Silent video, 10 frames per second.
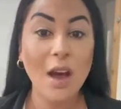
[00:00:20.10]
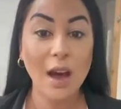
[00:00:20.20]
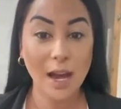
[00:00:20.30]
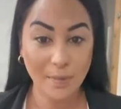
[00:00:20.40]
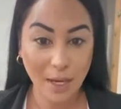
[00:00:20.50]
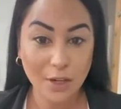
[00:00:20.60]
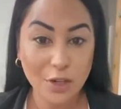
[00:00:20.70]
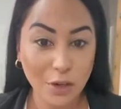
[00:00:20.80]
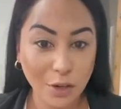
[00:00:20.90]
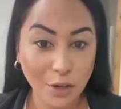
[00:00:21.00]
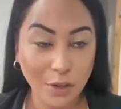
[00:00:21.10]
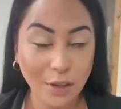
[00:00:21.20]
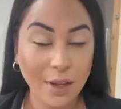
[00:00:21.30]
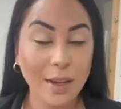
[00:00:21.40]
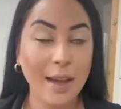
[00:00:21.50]
I'm here to show you
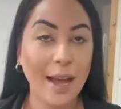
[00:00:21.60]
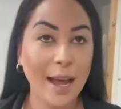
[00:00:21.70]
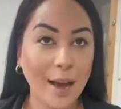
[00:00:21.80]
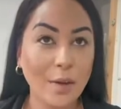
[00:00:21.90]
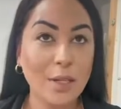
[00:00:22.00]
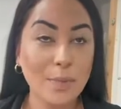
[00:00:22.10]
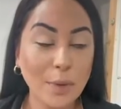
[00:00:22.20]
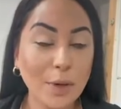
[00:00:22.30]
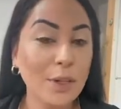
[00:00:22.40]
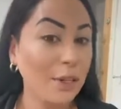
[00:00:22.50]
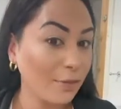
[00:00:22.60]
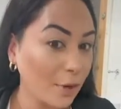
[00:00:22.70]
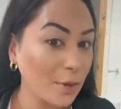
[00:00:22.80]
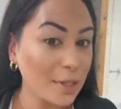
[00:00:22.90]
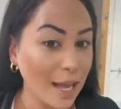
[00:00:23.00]
how to put your
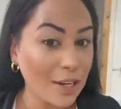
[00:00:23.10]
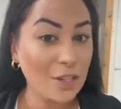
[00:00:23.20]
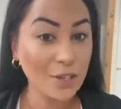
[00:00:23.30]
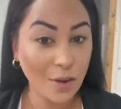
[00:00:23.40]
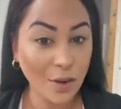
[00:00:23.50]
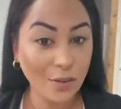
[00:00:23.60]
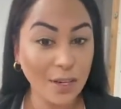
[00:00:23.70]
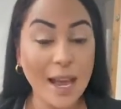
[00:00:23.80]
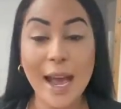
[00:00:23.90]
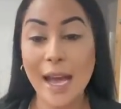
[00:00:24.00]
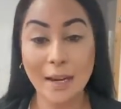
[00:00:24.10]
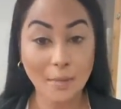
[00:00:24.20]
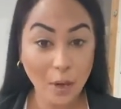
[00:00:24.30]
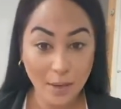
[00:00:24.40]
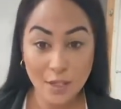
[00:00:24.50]
false lashes on, and
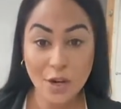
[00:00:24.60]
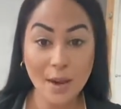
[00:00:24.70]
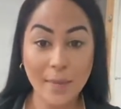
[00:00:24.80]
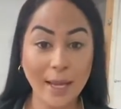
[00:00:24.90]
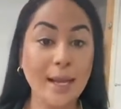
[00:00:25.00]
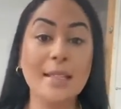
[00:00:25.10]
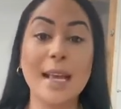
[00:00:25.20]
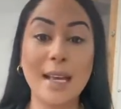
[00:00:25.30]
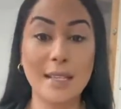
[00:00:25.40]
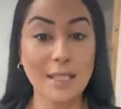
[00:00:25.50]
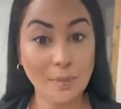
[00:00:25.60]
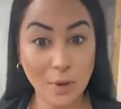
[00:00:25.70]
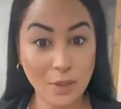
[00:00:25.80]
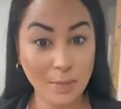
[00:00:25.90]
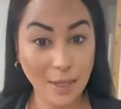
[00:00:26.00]
I'm going to try and make it as easy as I
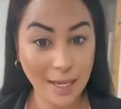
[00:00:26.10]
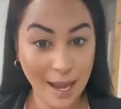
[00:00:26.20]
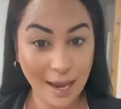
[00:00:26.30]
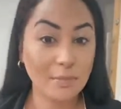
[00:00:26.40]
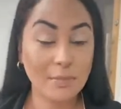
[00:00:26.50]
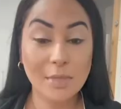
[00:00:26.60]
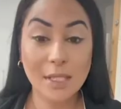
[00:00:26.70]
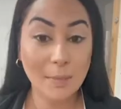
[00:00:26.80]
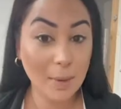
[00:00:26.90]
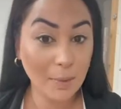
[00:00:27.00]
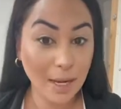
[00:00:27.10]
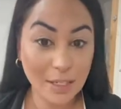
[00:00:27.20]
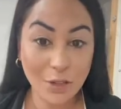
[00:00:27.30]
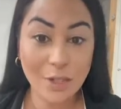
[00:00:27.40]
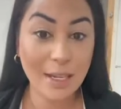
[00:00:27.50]
possibly can. Some people
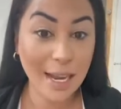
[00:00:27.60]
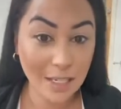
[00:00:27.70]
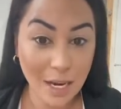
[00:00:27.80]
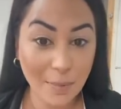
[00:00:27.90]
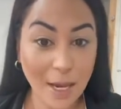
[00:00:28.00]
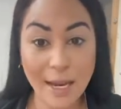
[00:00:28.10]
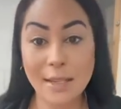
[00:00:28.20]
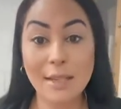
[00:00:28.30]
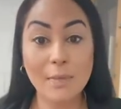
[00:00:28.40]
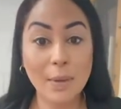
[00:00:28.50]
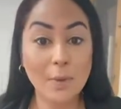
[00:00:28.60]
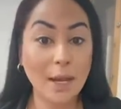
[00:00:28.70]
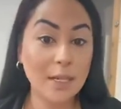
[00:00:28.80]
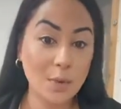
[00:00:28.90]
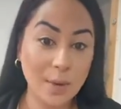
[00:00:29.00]
like to use lash applicators, some people
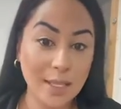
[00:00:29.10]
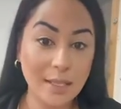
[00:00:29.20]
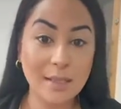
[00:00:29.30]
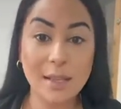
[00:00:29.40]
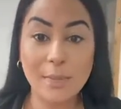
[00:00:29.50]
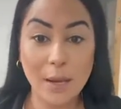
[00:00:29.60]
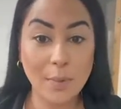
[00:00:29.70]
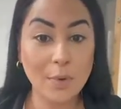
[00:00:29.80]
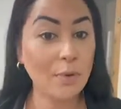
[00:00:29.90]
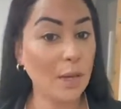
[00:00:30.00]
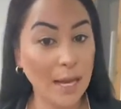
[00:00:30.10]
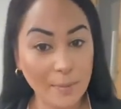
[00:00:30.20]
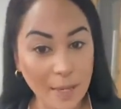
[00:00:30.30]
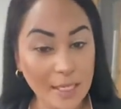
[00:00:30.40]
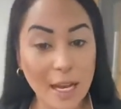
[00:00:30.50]
like tweezers, some people, like
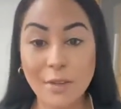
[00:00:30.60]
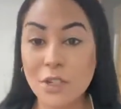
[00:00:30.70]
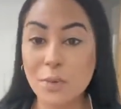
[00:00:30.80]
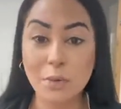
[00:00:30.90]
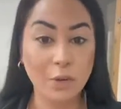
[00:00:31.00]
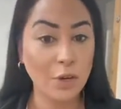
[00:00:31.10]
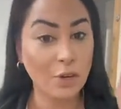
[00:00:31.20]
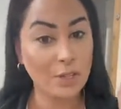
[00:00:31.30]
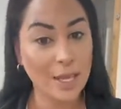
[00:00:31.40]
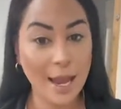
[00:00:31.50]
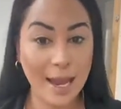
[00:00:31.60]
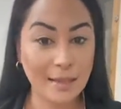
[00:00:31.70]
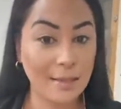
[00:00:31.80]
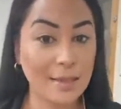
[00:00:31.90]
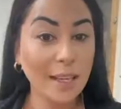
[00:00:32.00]
myself, just prefer to use their
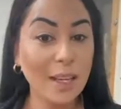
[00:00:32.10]
hands.